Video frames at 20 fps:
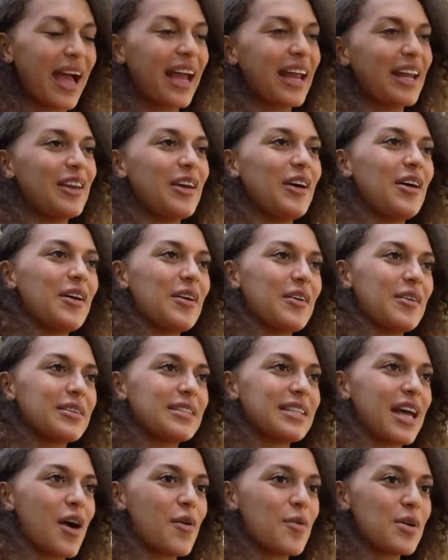I know.
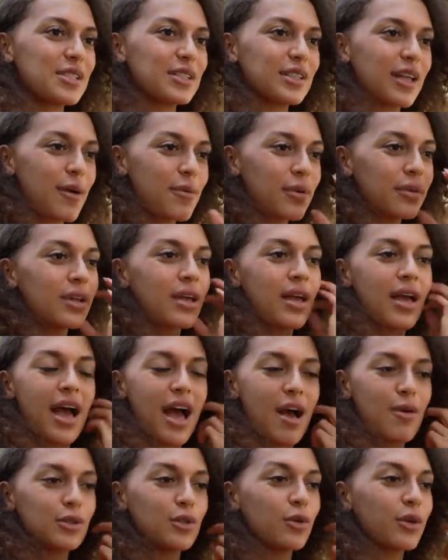So I
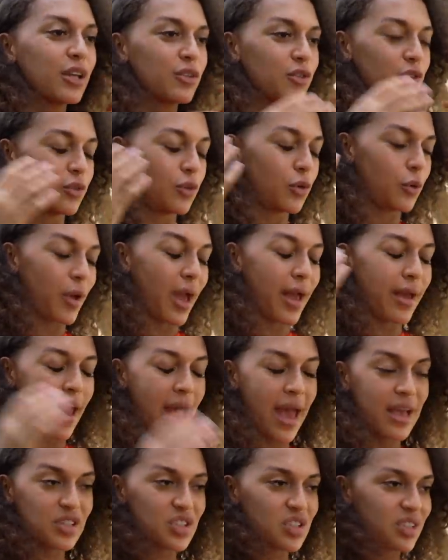was looking through
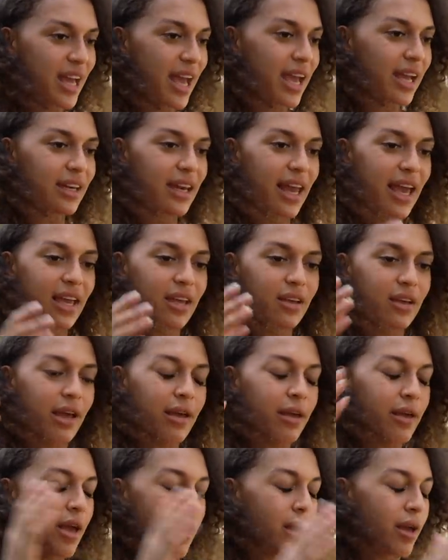hashtag like
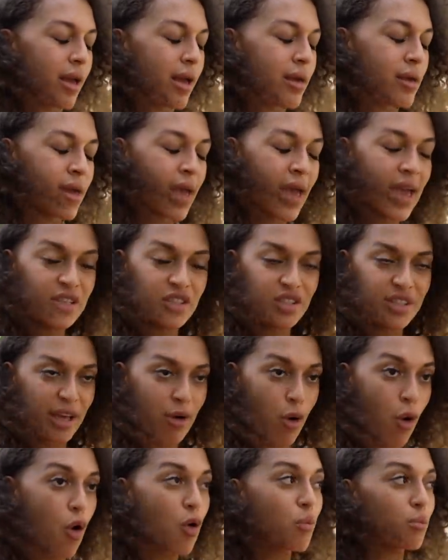hashtag
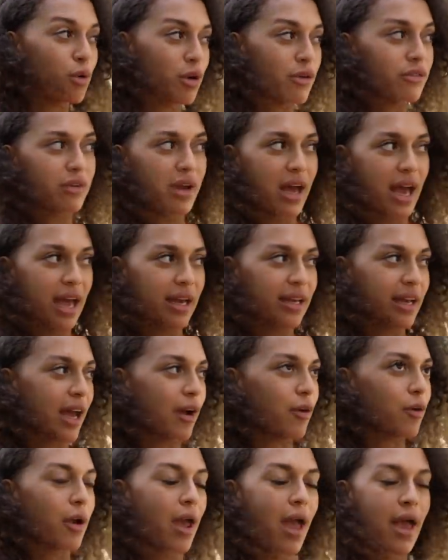homebirth
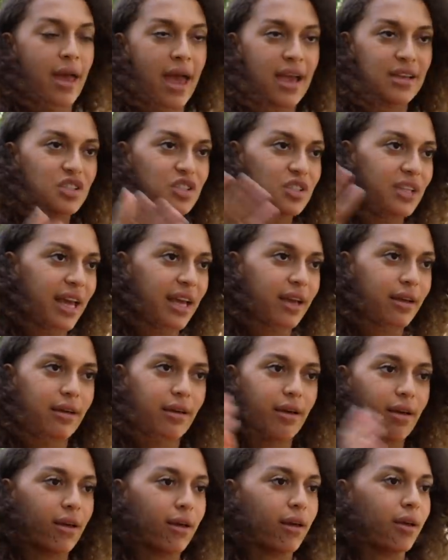Ghana or hashtag
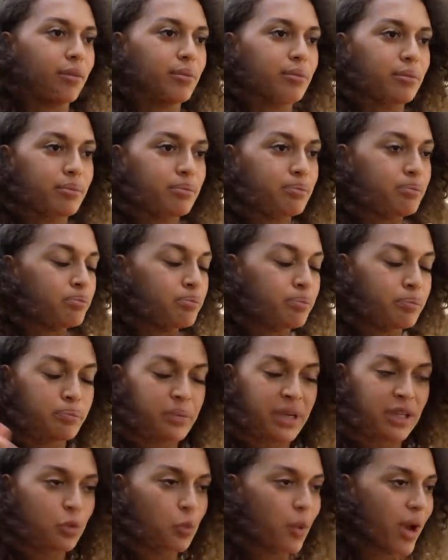
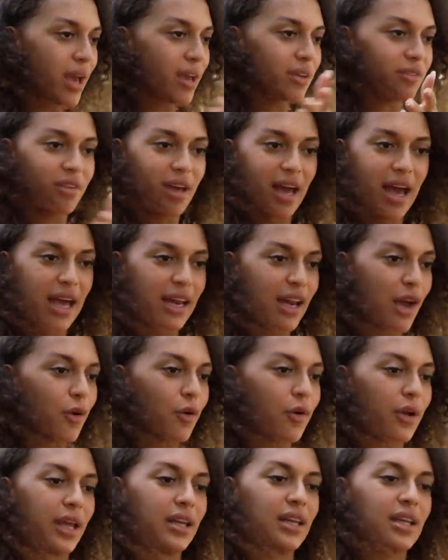midwife Ghana
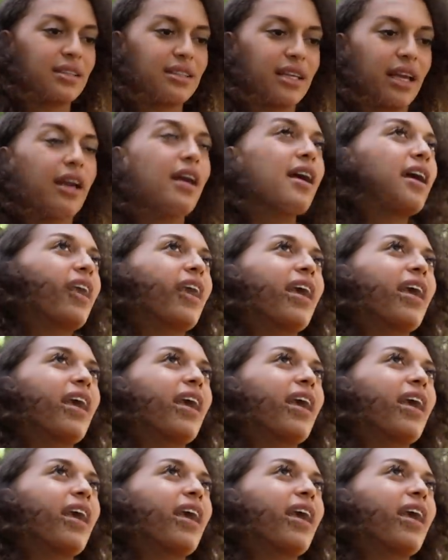or anything.